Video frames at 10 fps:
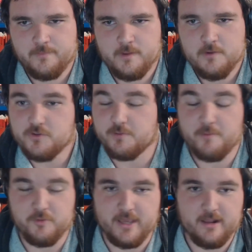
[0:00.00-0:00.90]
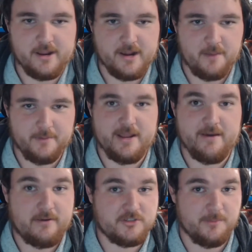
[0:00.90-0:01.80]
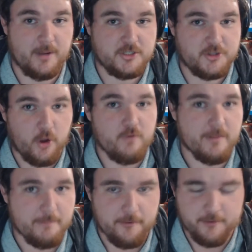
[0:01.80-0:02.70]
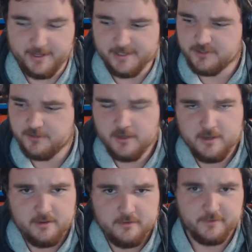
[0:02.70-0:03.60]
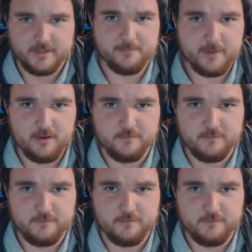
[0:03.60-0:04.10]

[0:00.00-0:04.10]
So remember, the Allied army now has to march over the Pyrenees, fight the Battle of